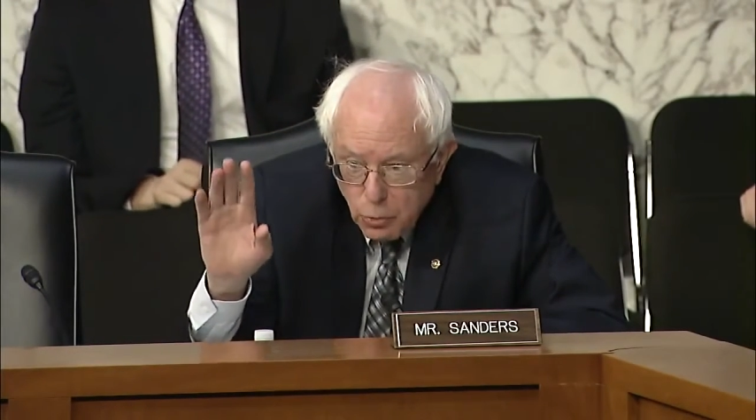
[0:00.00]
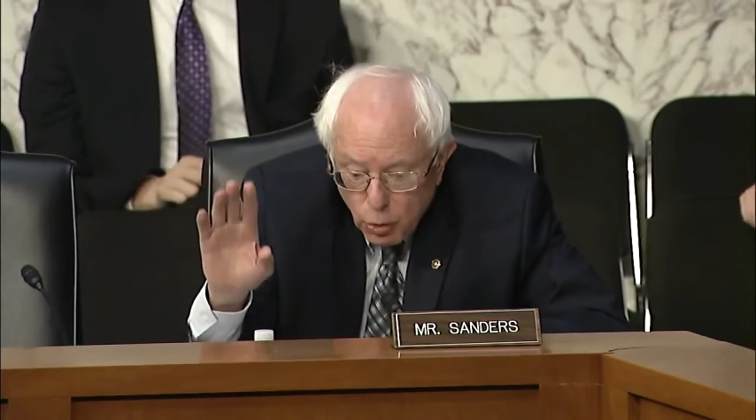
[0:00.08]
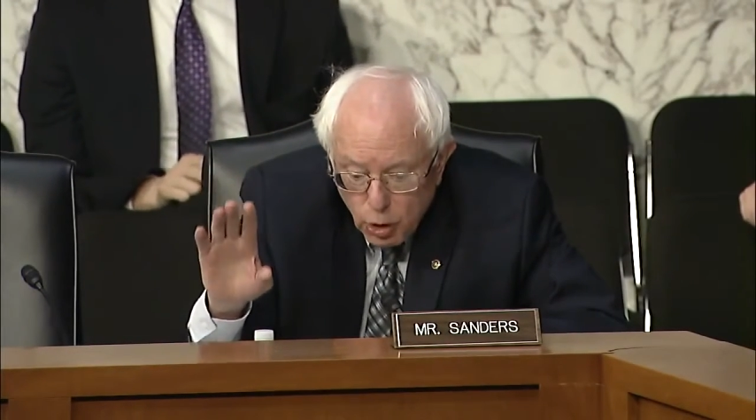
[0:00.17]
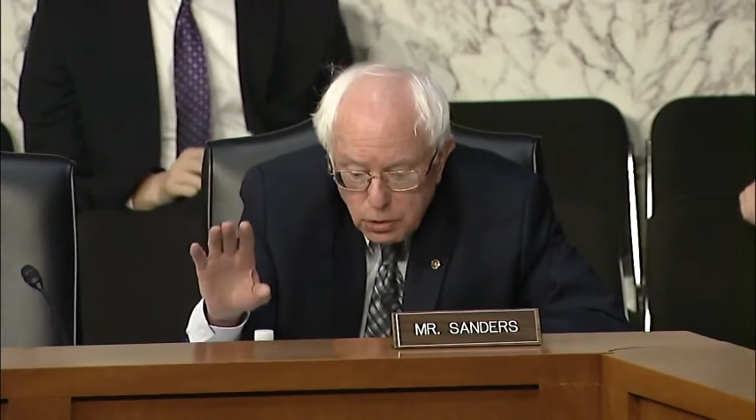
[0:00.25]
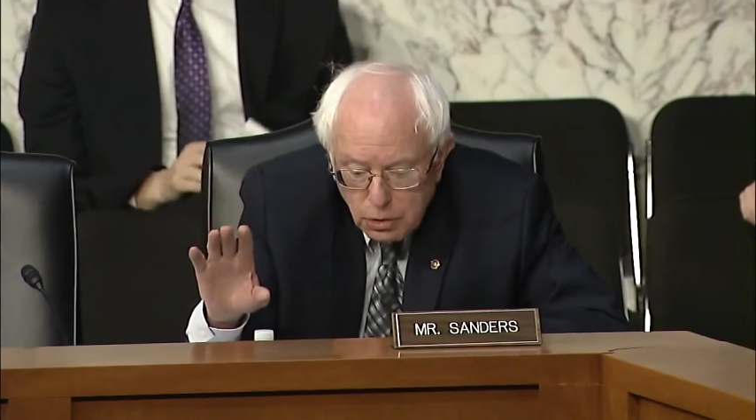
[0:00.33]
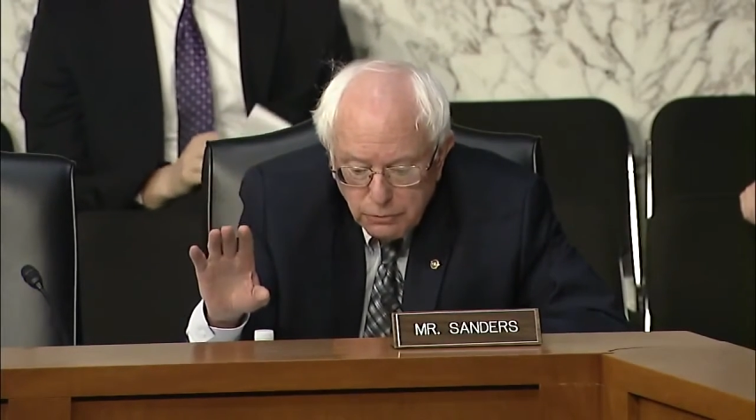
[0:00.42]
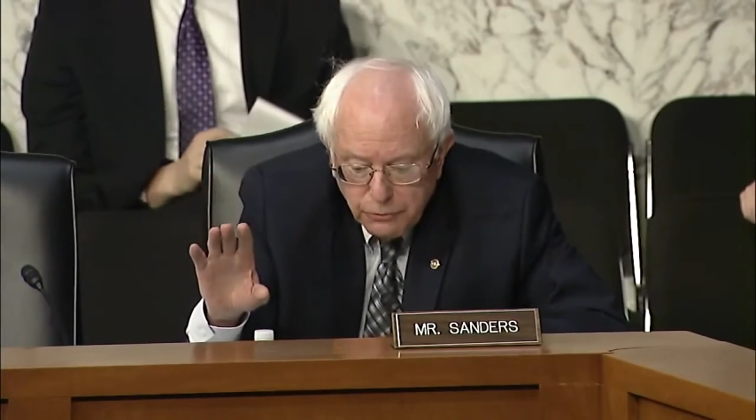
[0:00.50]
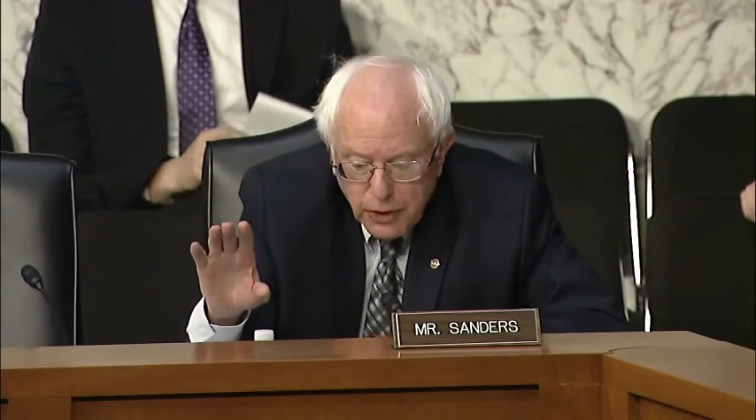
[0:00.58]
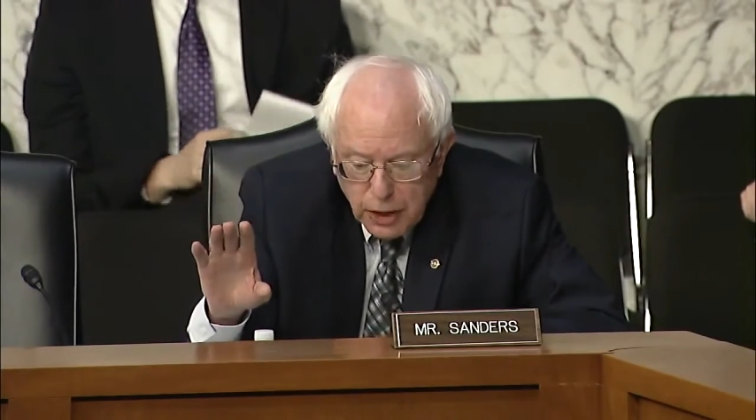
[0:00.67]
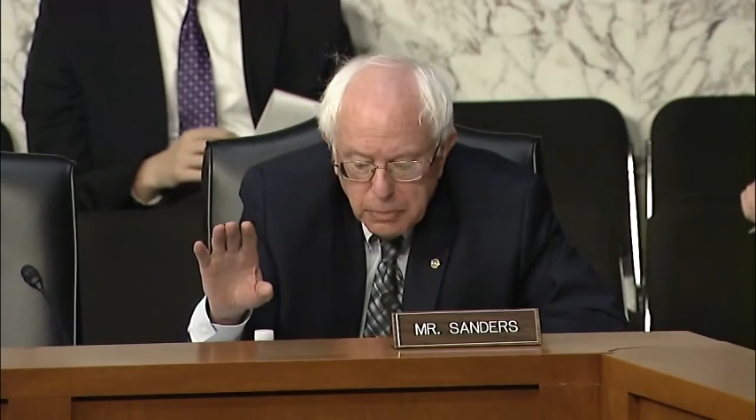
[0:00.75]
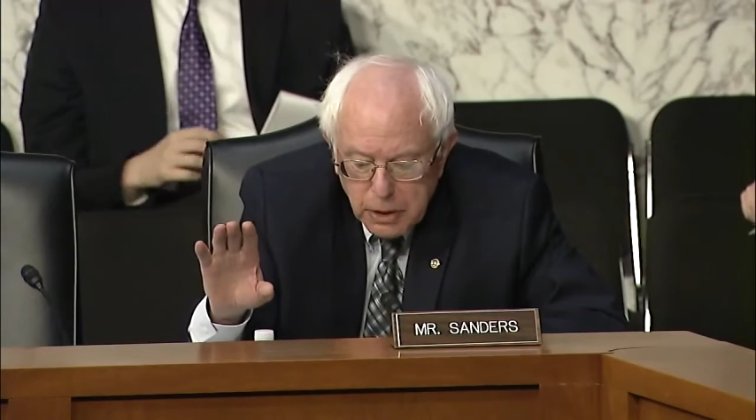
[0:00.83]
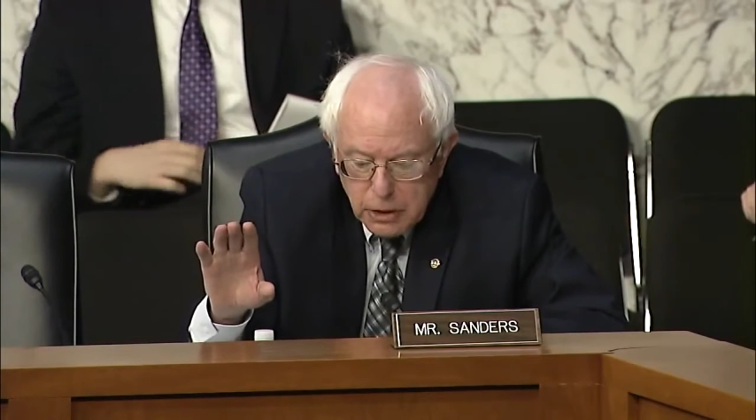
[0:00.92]
Walton
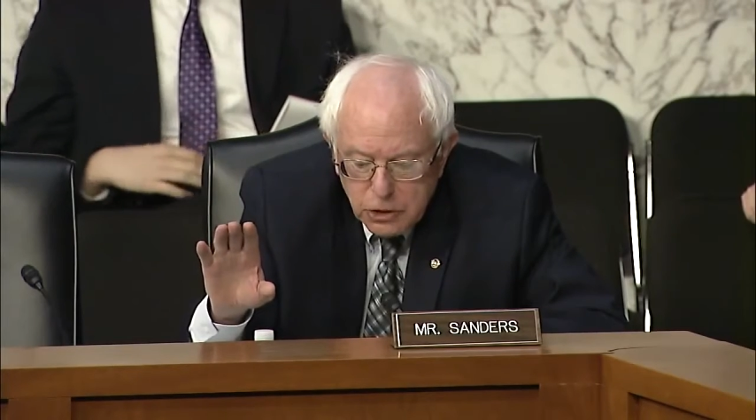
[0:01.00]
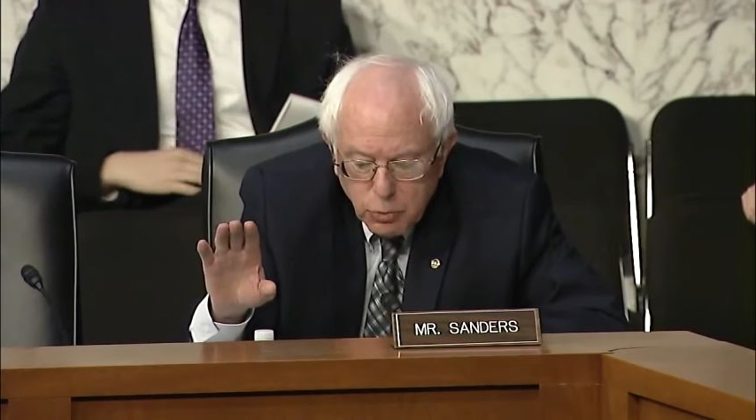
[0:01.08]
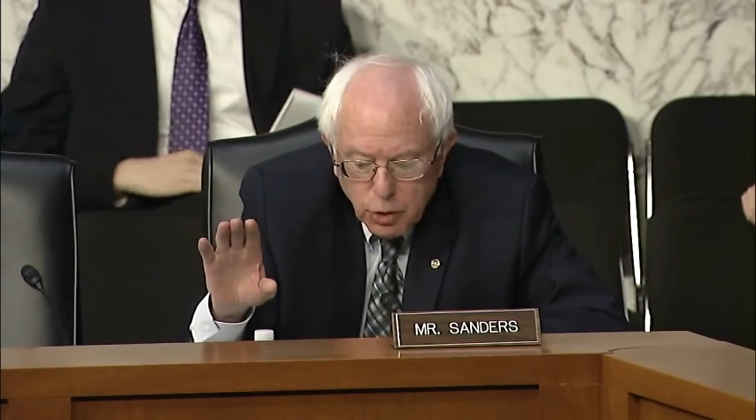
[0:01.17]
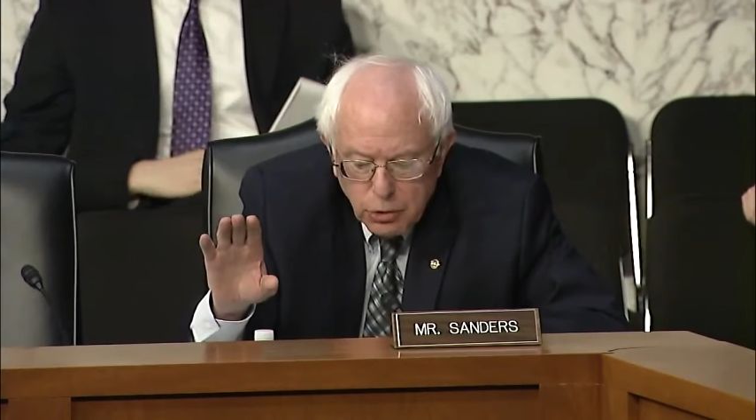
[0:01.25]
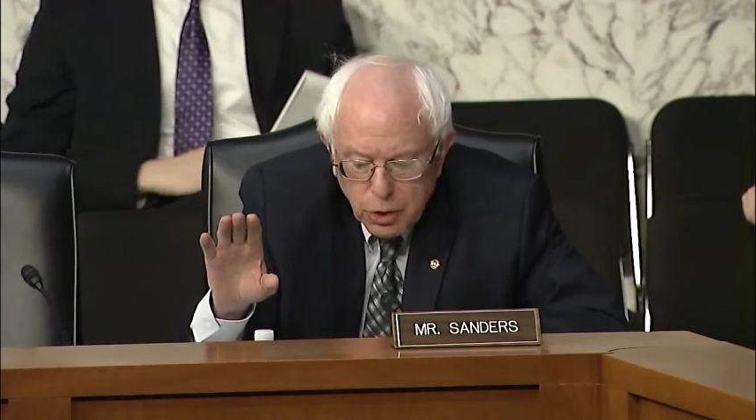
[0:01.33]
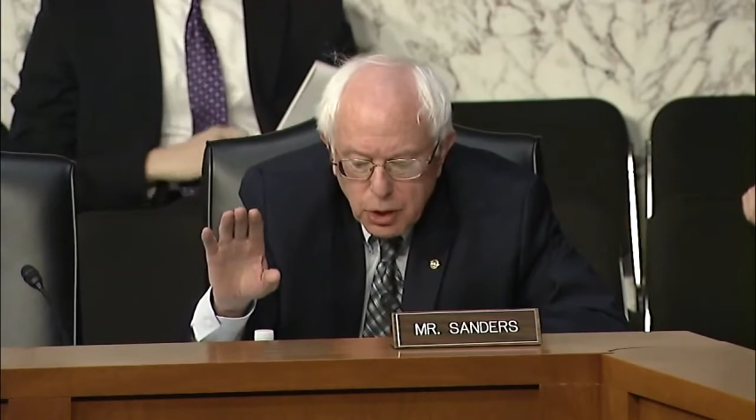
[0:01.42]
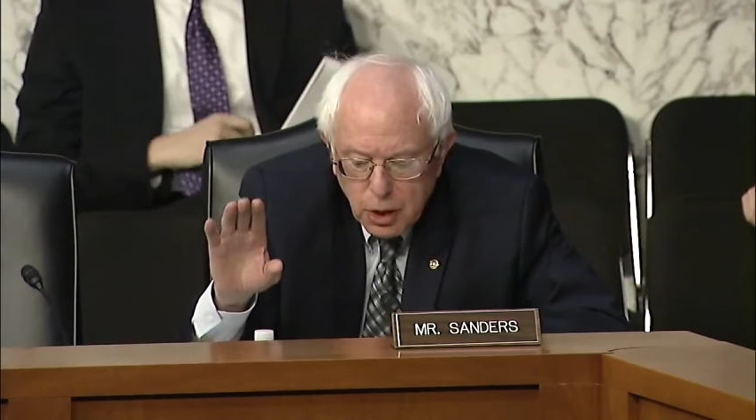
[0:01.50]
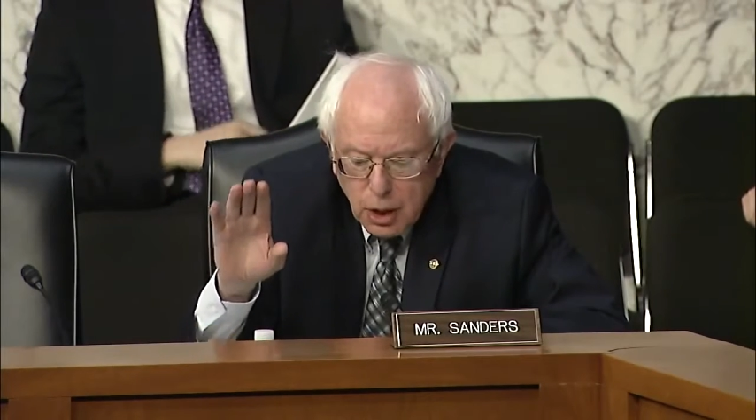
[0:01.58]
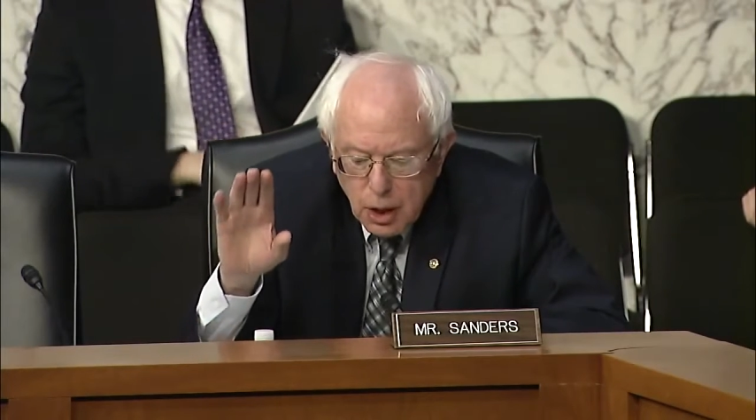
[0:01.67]
family, is worth